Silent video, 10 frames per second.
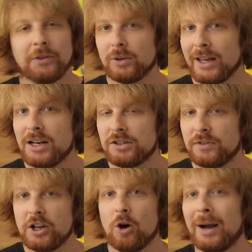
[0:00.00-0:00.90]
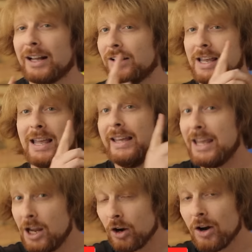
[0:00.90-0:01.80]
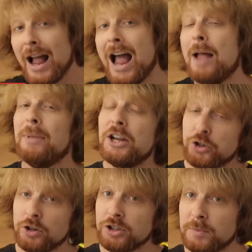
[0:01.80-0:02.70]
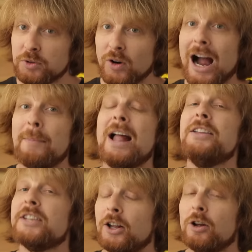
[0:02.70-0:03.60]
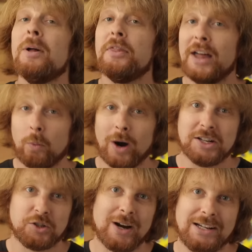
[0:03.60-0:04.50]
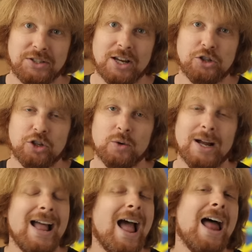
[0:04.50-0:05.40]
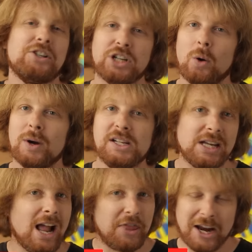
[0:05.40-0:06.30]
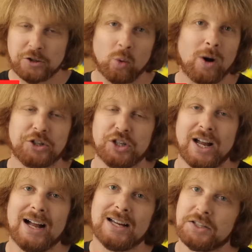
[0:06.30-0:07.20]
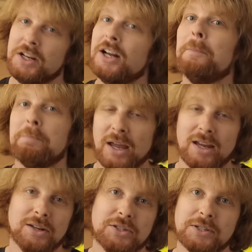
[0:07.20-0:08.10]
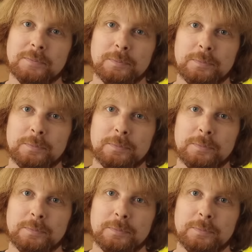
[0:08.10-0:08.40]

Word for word: out their latest video by clicking here, and make sure to subscribe and tell them that Wisecrack sent you. And as always, thanks for watching guys, peace.